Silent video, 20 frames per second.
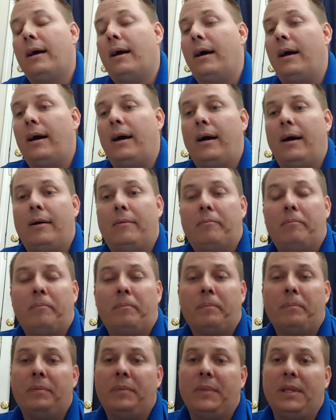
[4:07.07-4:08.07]

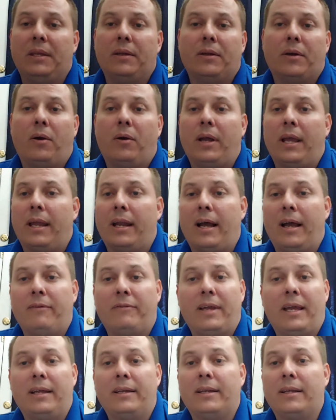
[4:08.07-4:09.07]
And
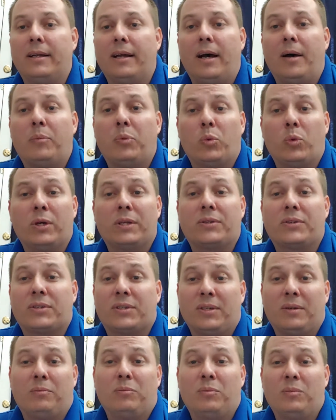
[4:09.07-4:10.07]
I've ended up with
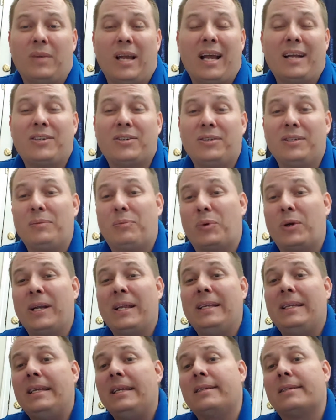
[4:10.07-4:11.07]
some actually
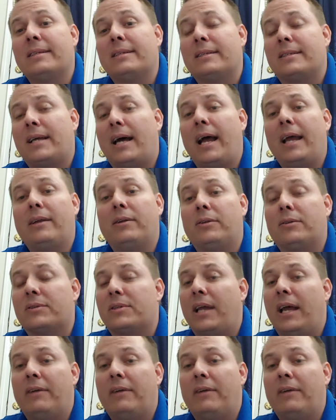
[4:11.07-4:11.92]
pretty decent titles.